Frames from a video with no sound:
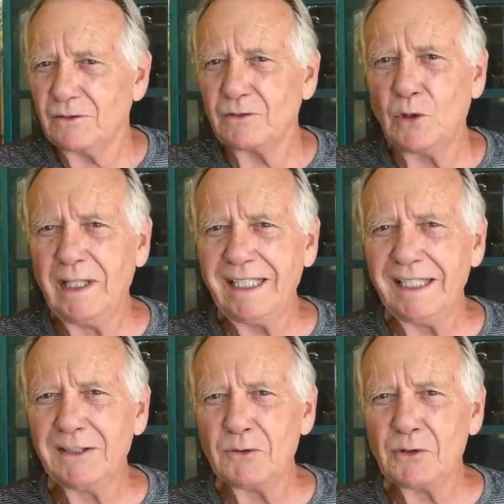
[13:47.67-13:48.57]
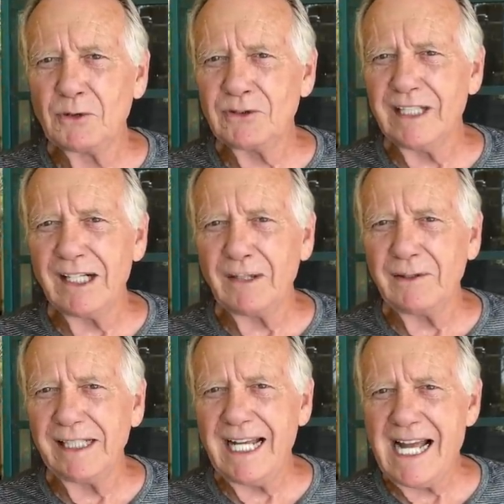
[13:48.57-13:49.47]
tweaking the rules they
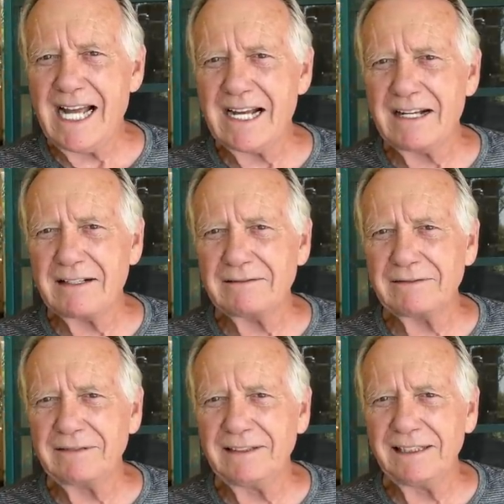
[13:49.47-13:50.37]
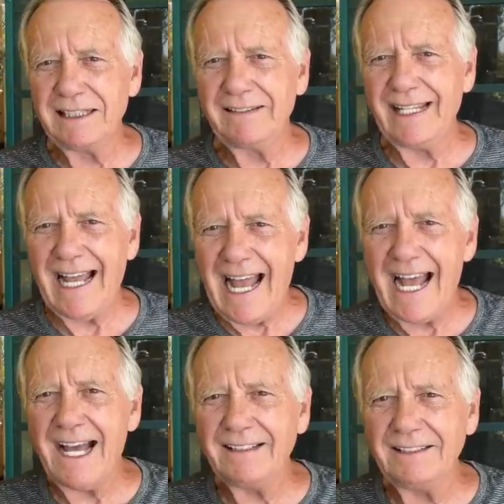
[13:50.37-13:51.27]
already have. They
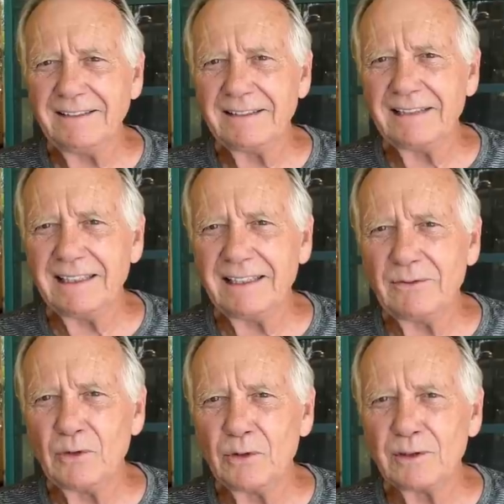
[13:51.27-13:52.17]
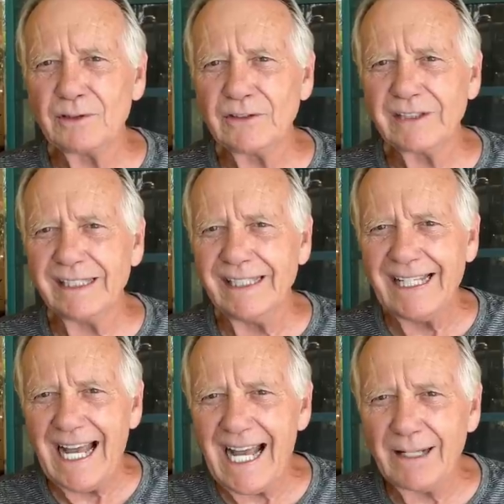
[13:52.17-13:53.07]
add rules, and
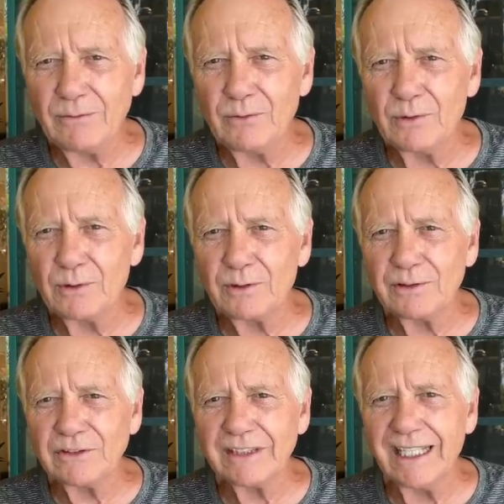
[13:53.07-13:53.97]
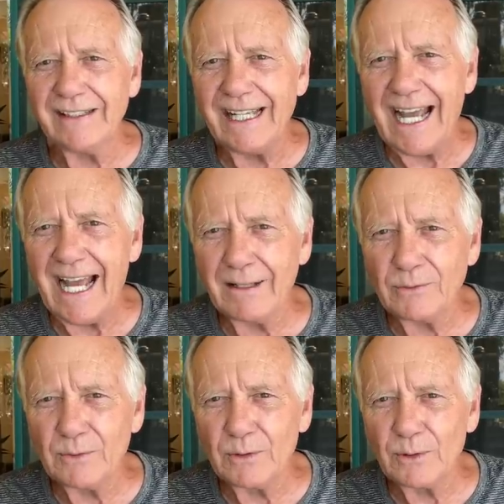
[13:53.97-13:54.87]
they add rules, and they
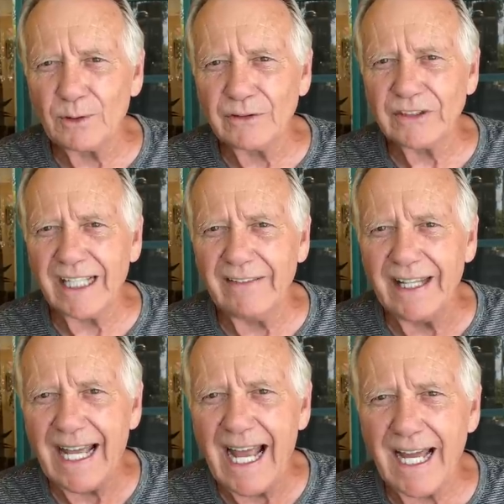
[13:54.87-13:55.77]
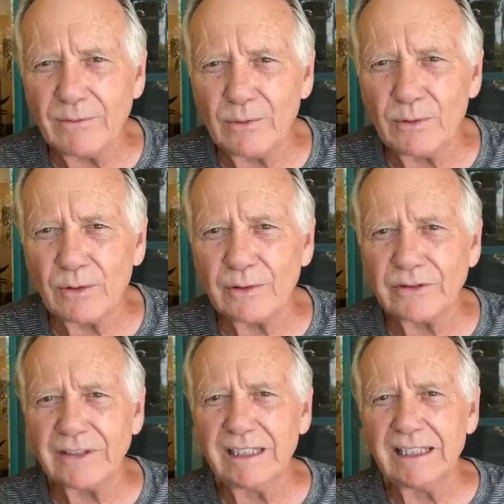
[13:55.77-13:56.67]
add rules, and they add
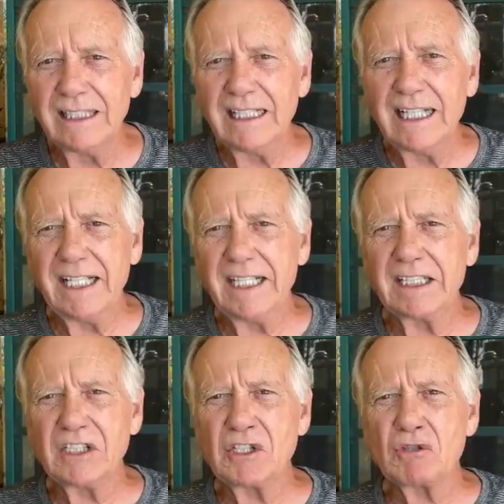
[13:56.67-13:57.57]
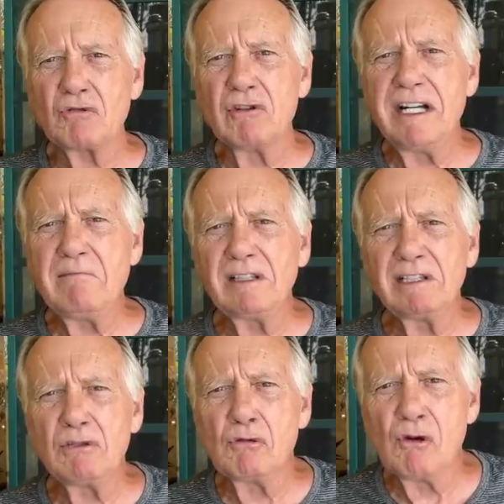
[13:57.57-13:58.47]
rules, and
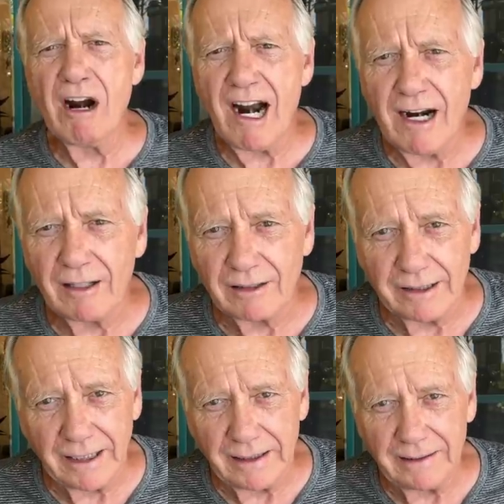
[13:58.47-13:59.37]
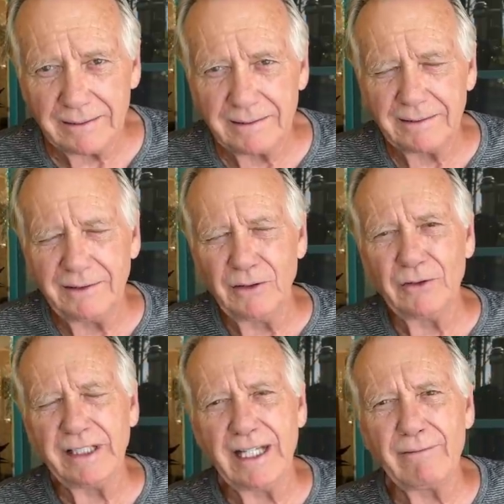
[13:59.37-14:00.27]
extremely rarely do
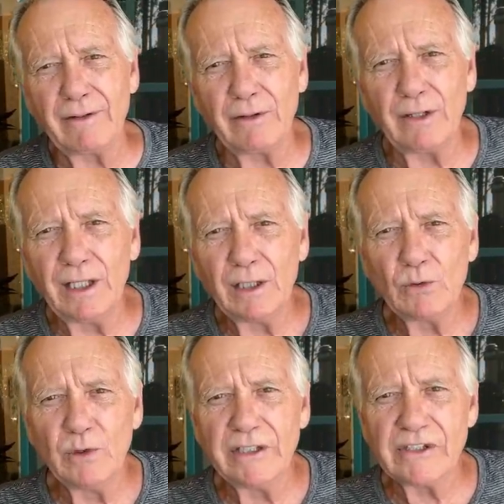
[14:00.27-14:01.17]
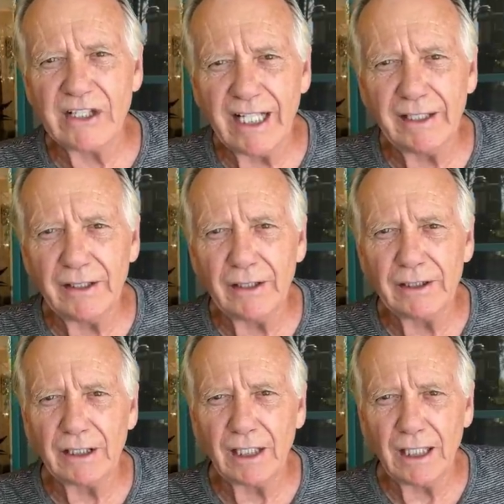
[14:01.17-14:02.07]
they ever rescind
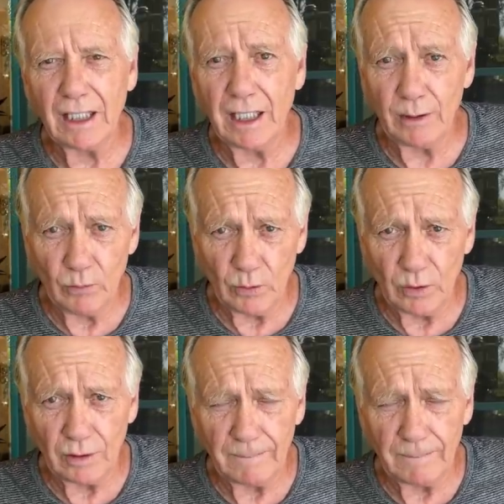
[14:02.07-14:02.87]
a rule.